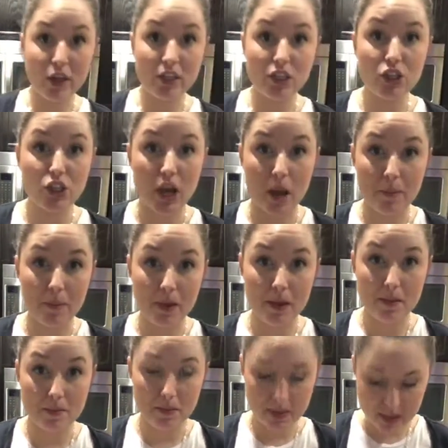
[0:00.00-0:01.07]
going to chop
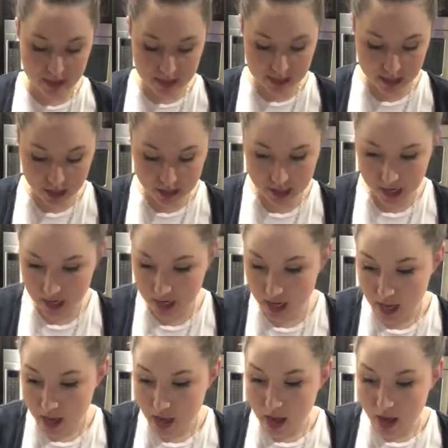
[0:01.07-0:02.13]
up this onion.
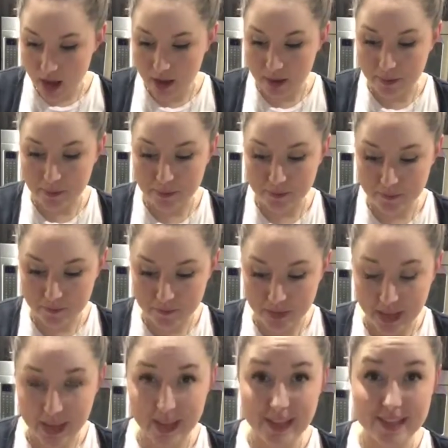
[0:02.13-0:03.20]
Um,
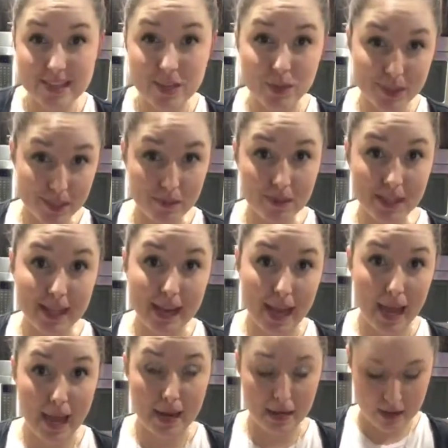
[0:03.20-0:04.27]
and this was something that
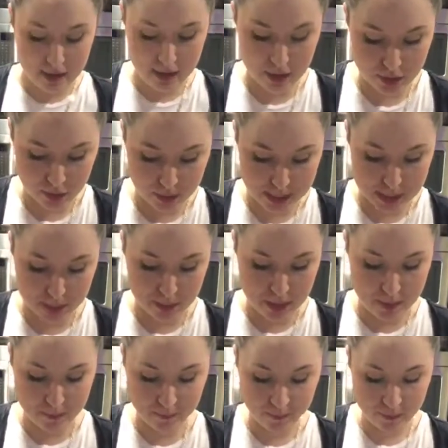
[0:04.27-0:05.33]
I added in the
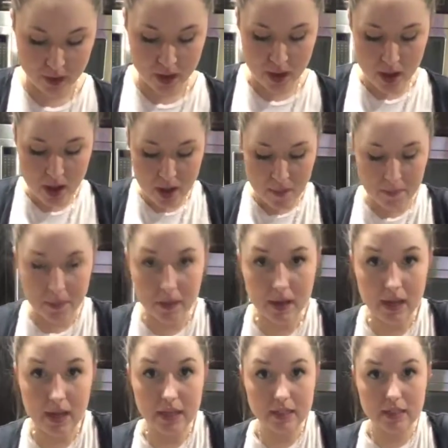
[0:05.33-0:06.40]
recipe
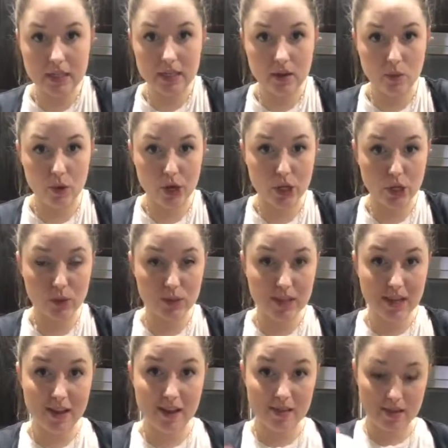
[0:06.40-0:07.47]
but we're
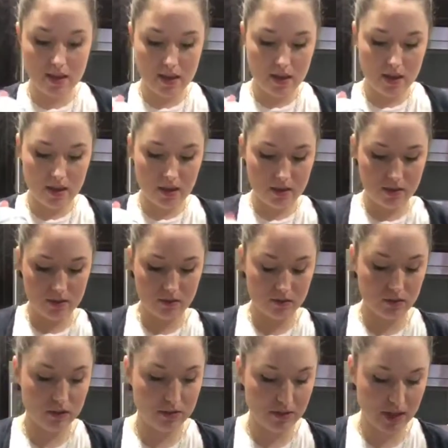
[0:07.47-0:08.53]
using the,
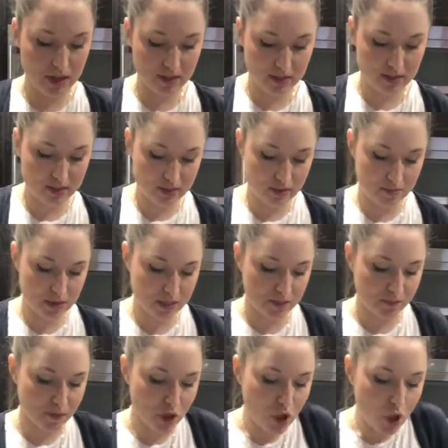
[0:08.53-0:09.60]
well, let me cut this in a
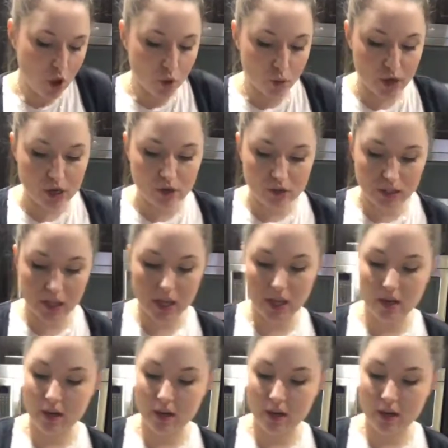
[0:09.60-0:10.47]
piece. We're using